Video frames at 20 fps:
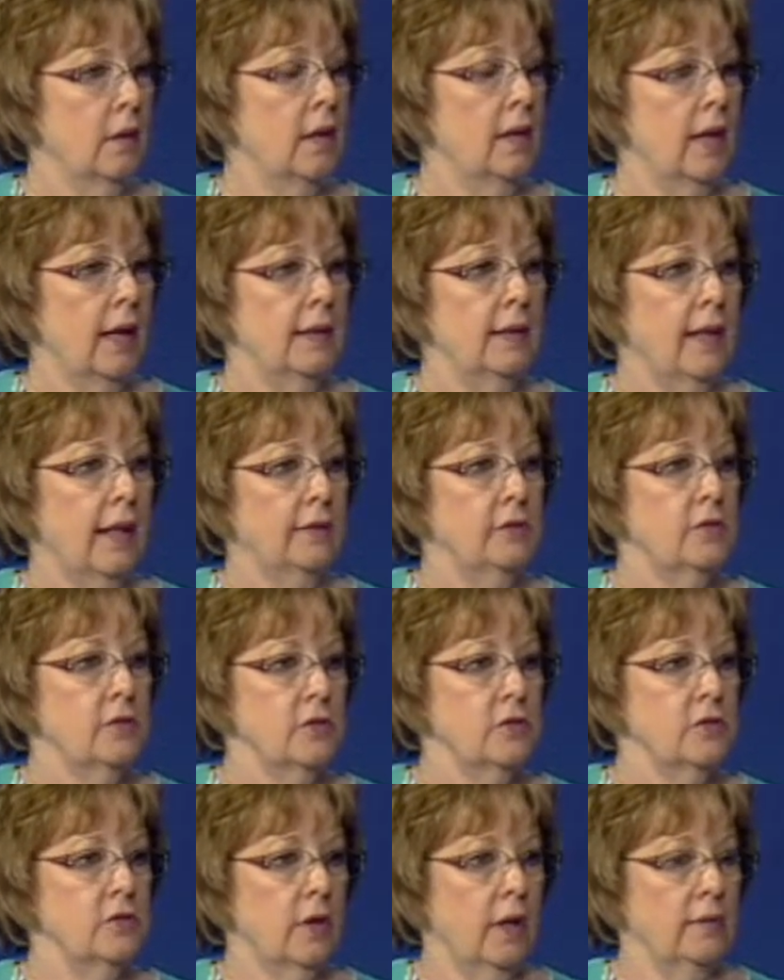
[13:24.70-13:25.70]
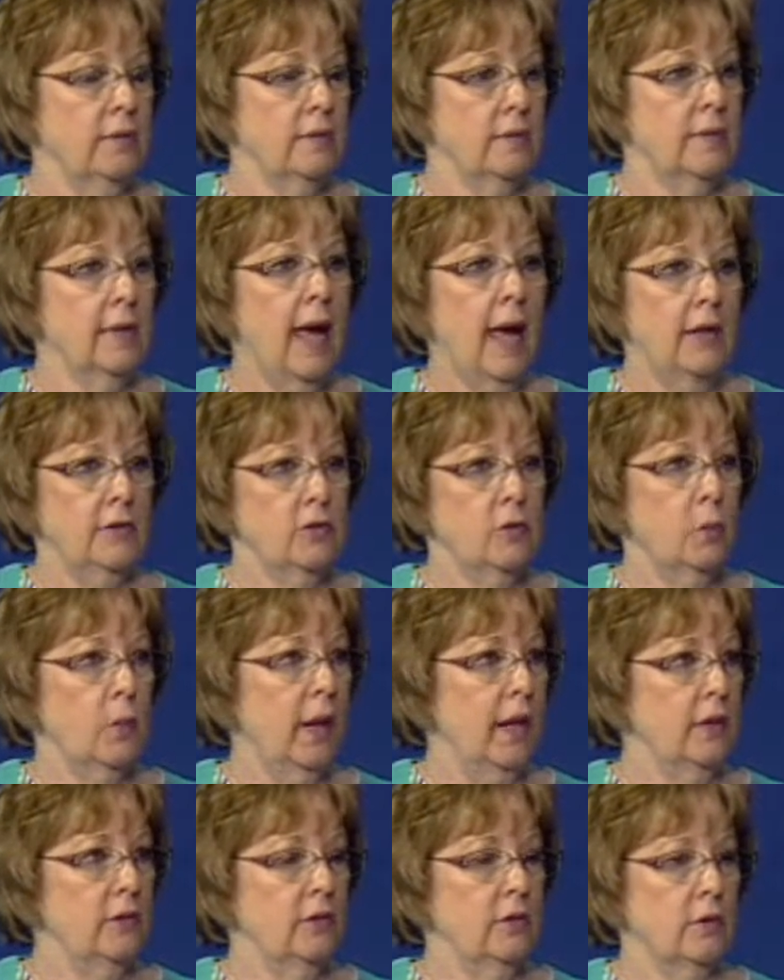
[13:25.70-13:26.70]
And I'd like to stress not to
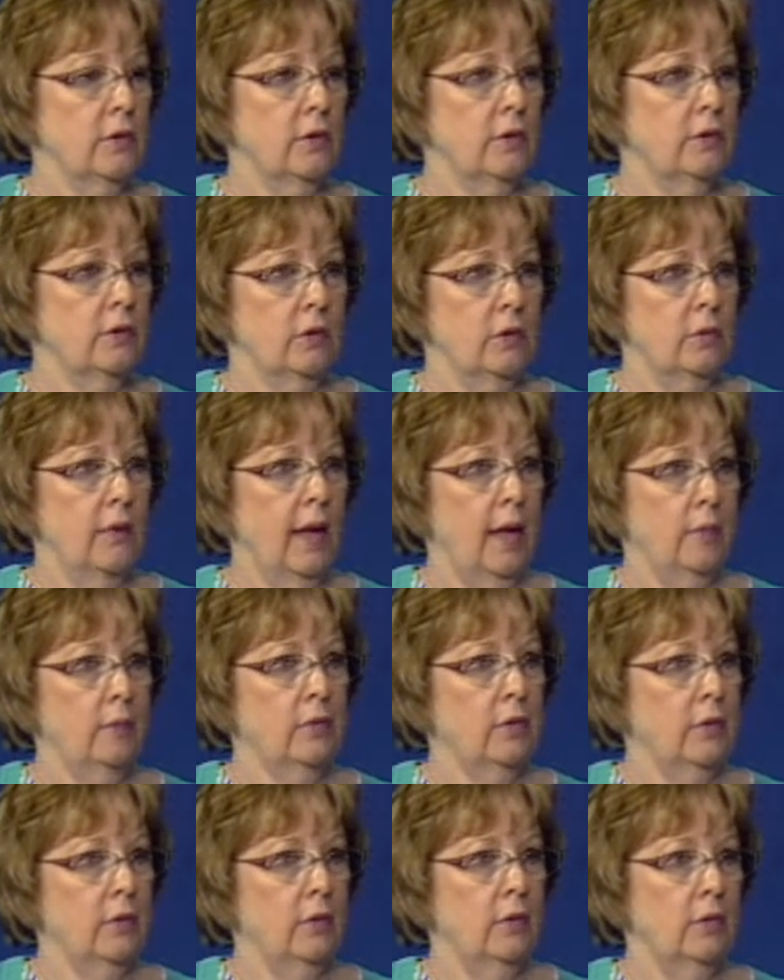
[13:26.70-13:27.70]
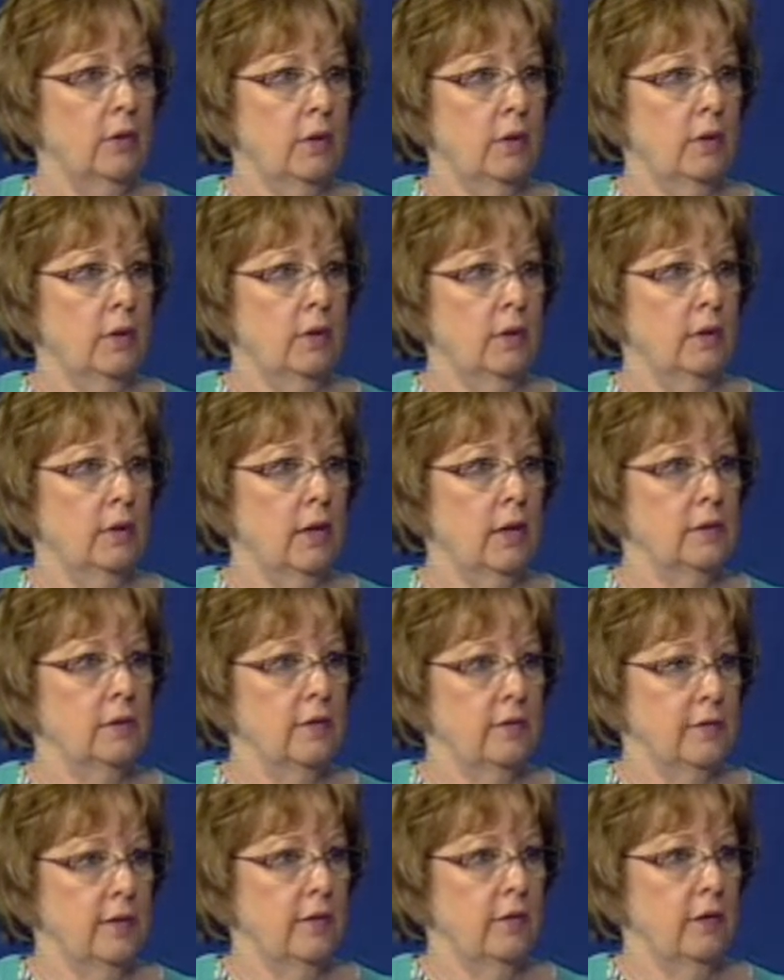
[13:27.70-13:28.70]
wait till you absolutely need
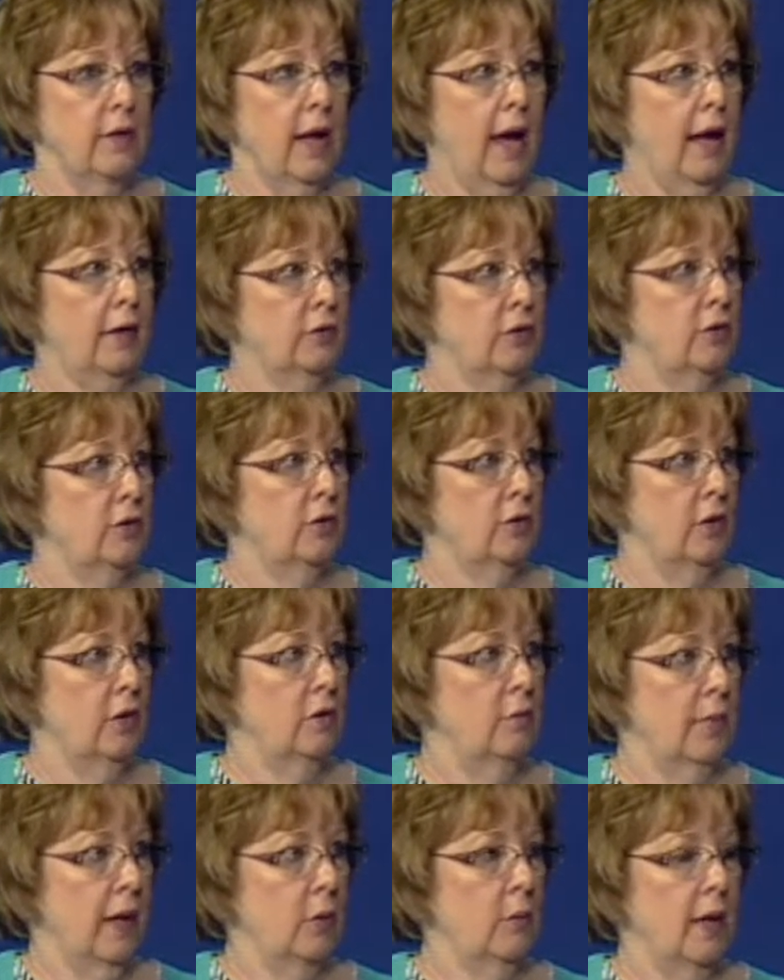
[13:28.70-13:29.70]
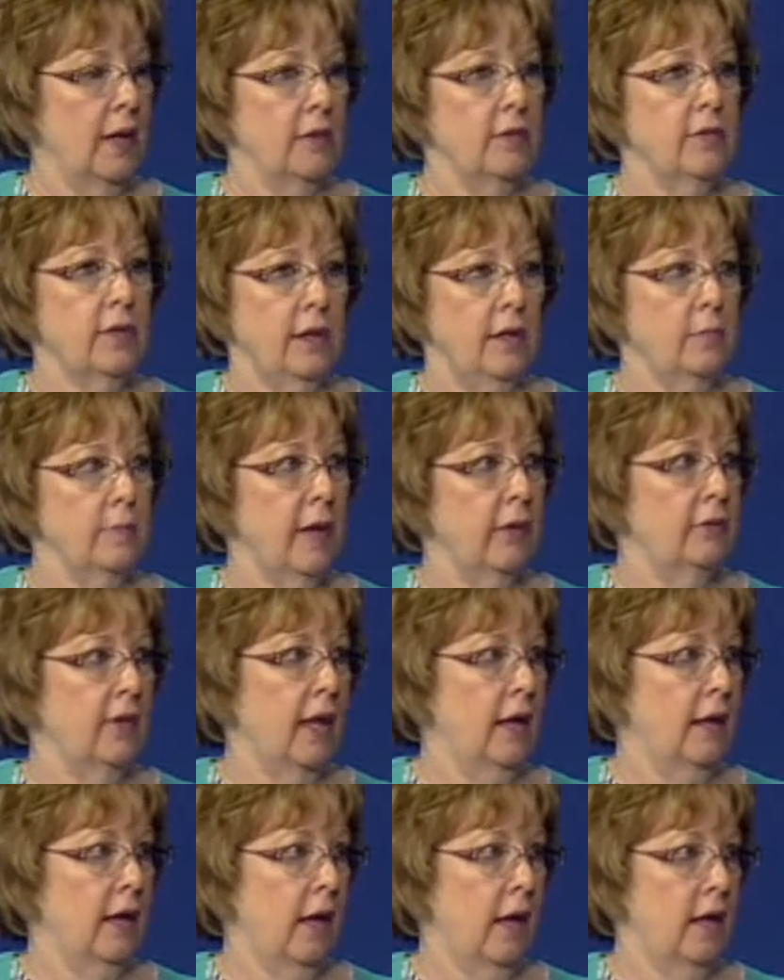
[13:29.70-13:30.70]
to see the doctor. You might want to think about
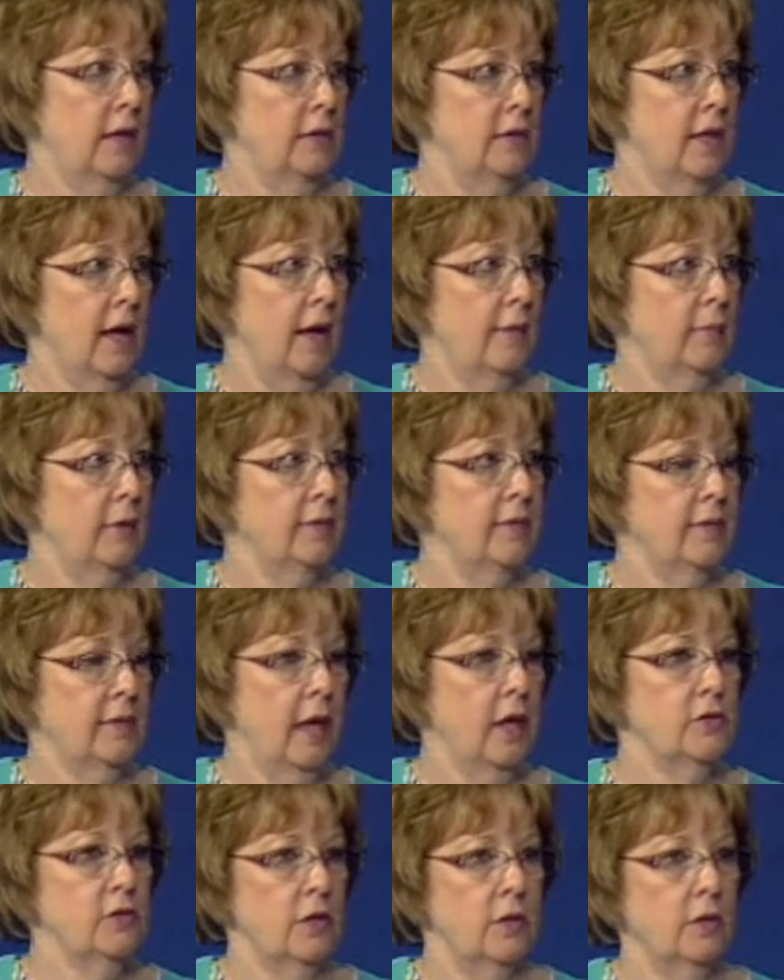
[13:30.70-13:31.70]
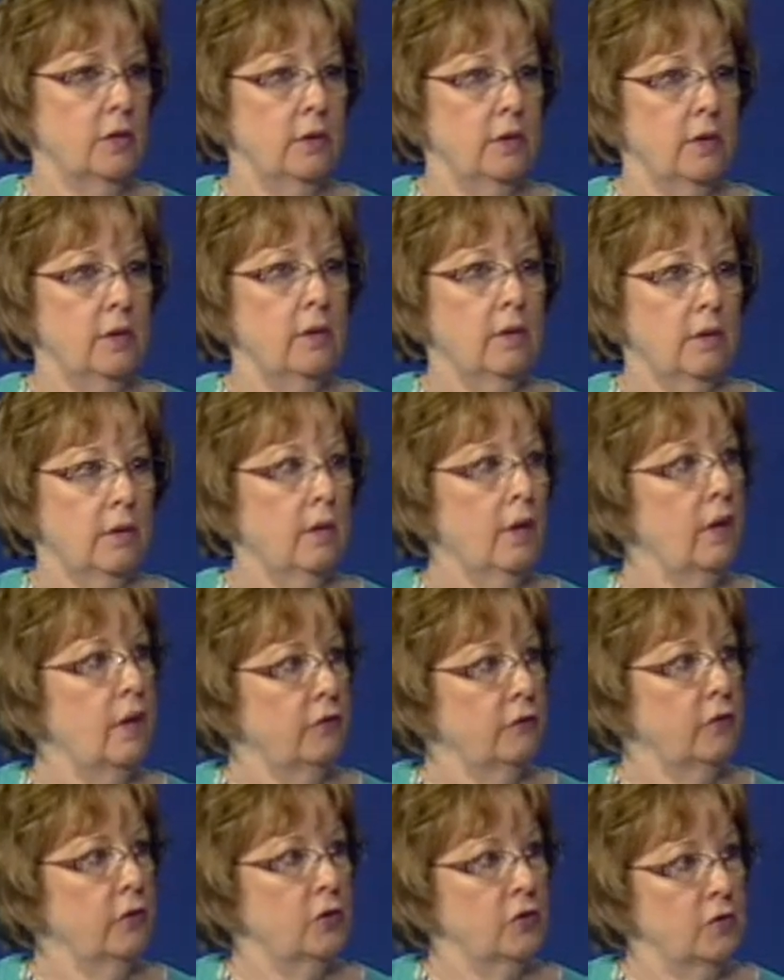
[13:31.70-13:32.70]
that ahead of time and schedule right.
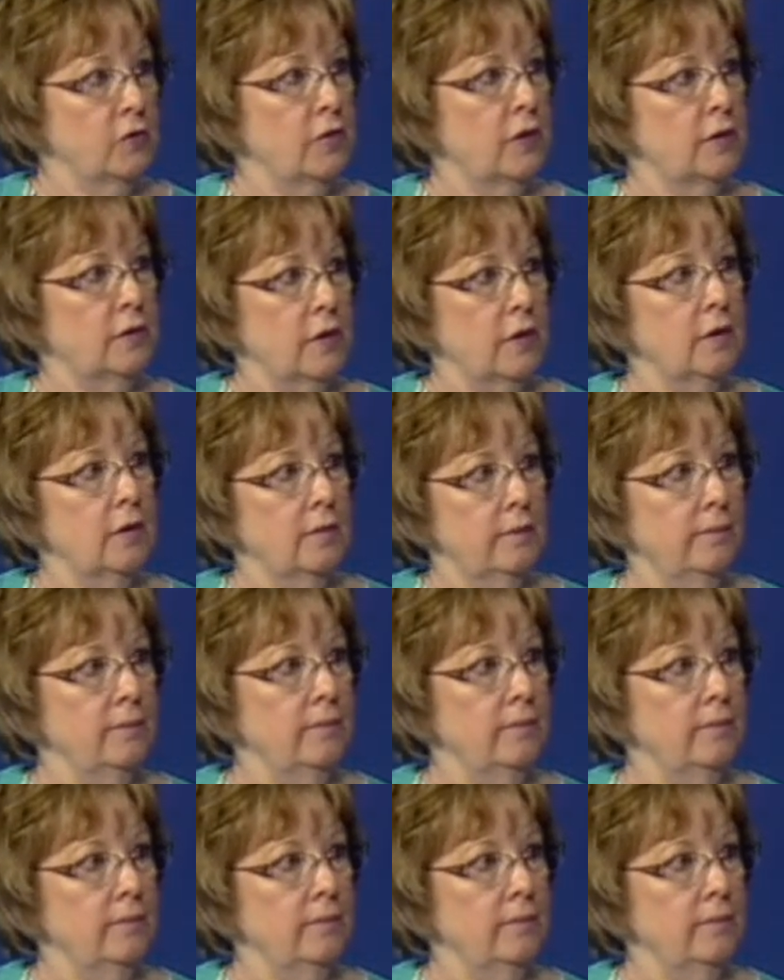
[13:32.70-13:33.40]
a first visit.